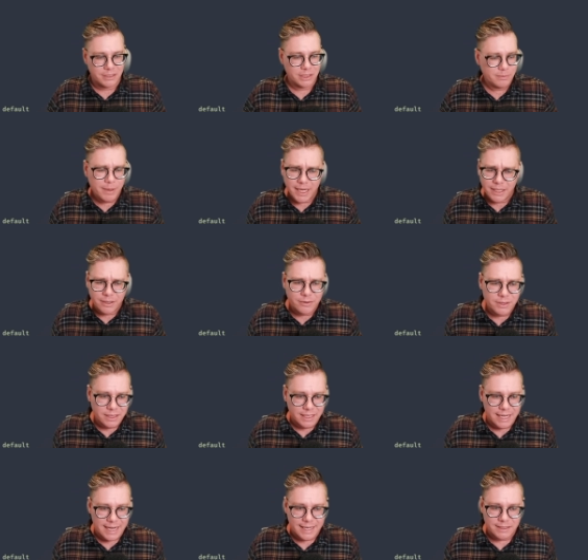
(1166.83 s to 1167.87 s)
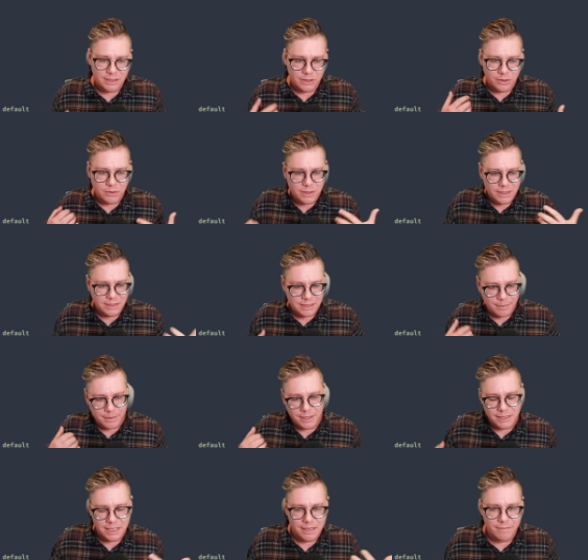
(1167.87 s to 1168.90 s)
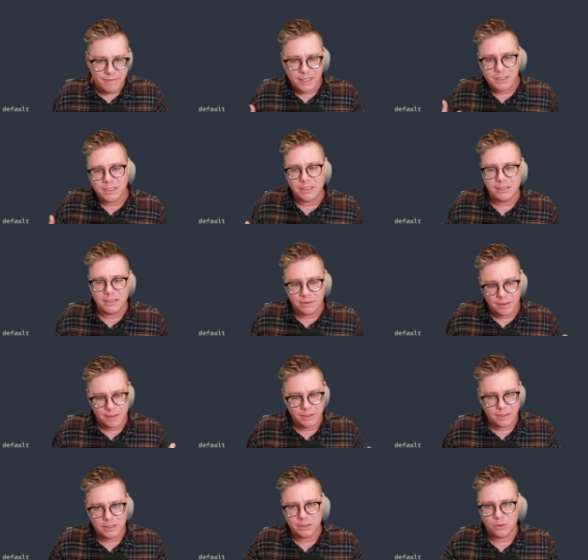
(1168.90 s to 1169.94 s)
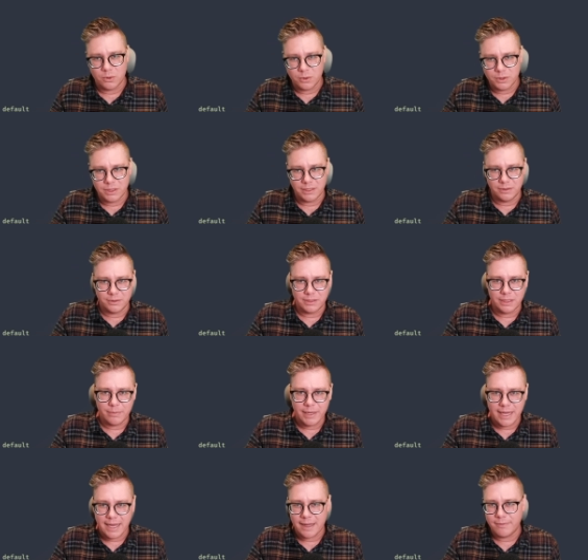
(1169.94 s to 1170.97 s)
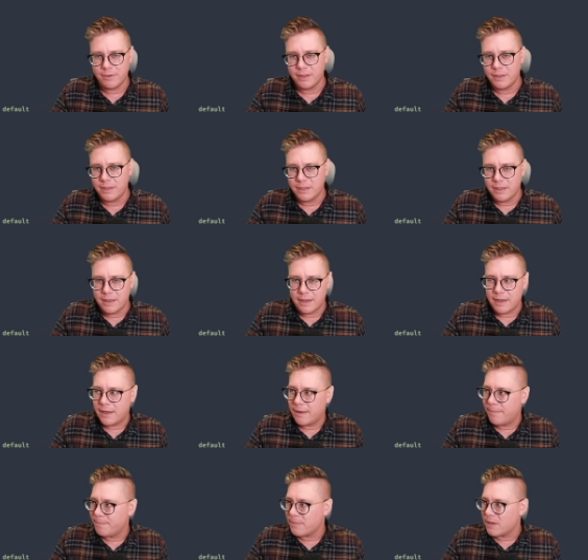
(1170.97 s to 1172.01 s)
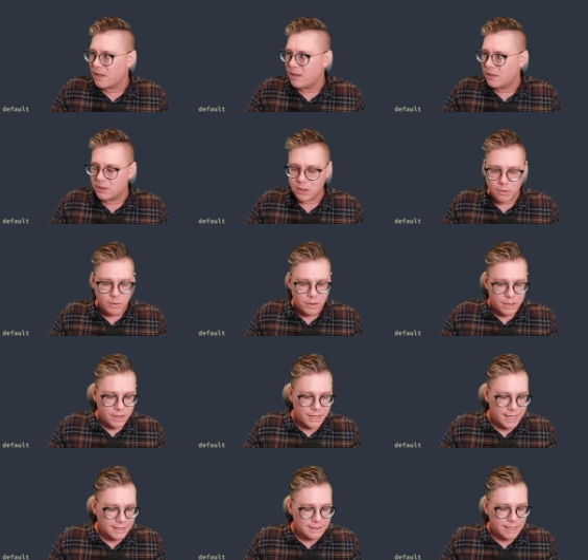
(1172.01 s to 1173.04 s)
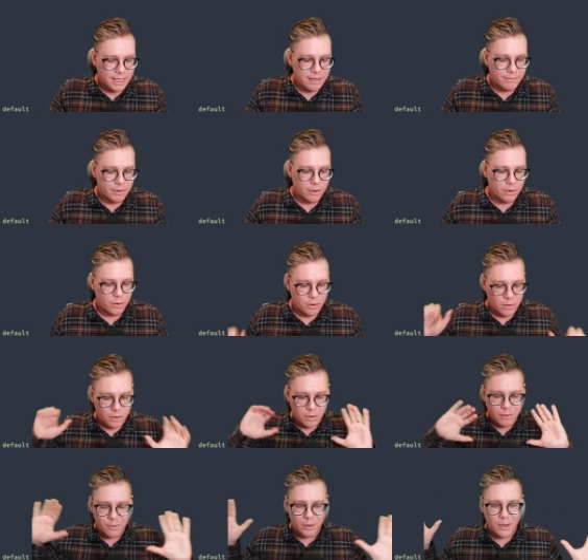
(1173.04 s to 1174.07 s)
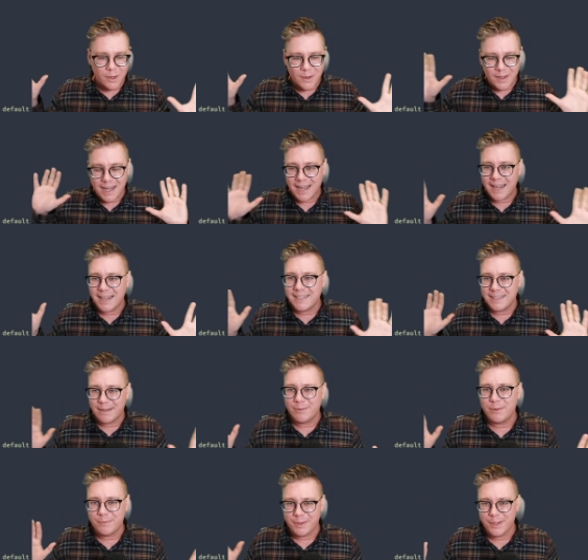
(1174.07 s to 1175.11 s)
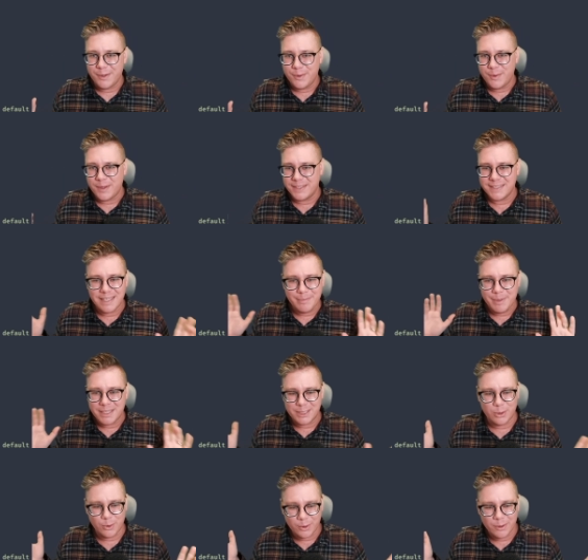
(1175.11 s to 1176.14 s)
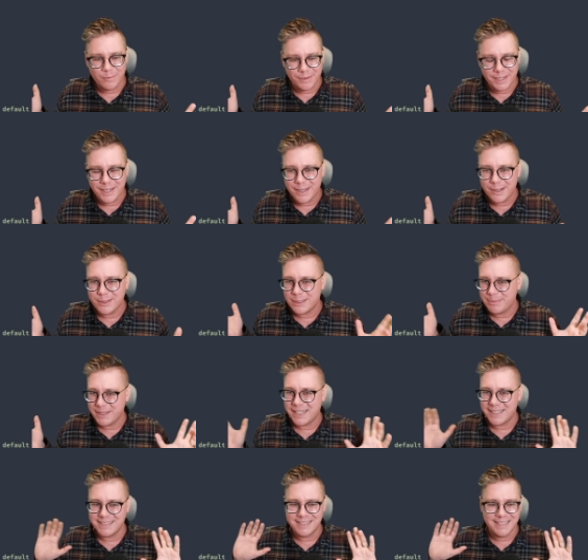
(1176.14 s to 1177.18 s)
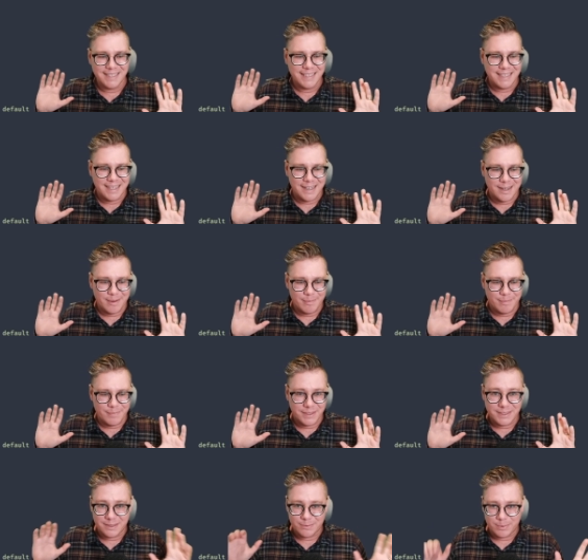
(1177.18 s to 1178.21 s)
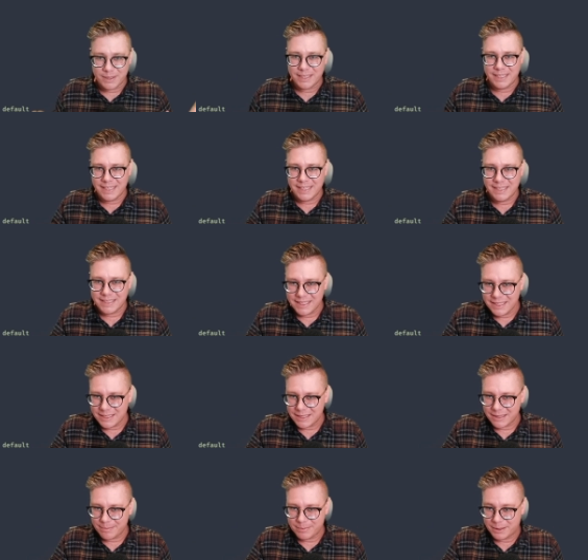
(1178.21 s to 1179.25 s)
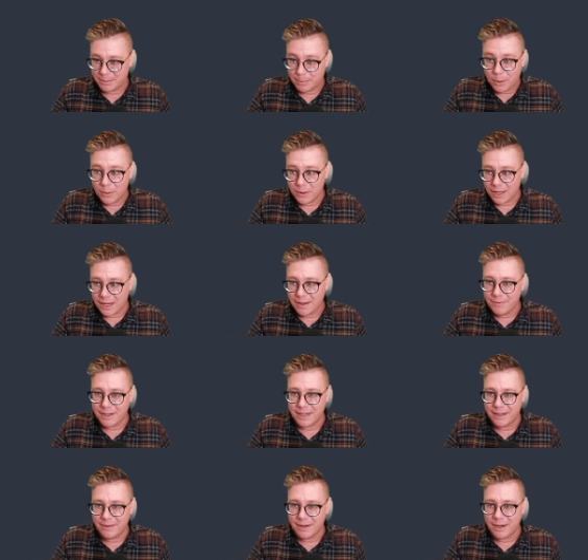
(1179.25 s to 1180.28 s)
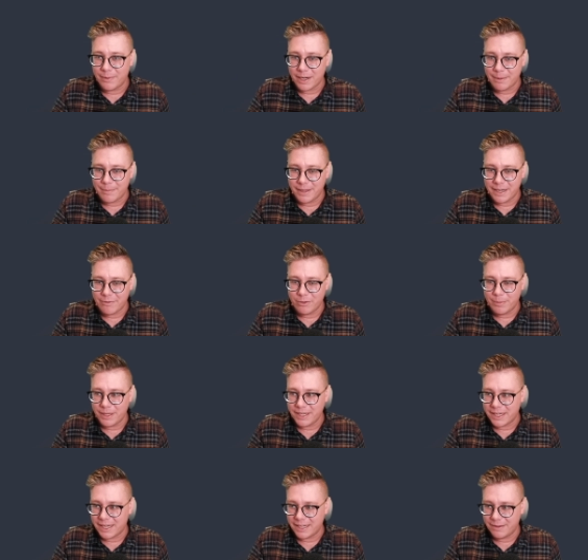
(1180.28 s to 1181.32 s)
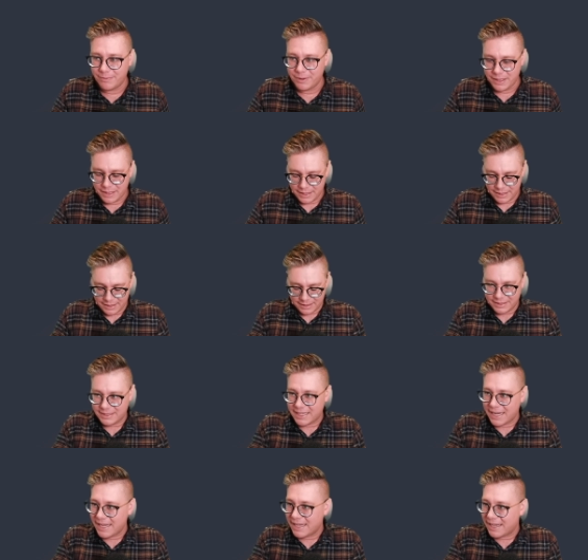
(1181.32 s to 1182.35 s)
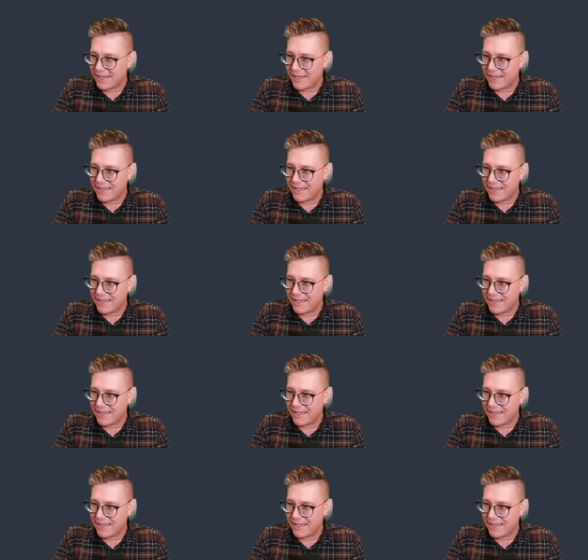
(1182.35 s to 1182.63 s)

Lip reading: just by using NATs and using some of these conventions around these control signals that we have. So that's kind of a overall high level view. This is going to be a shorter video just because this is really easy to pull off. And I recommend everybody kind of take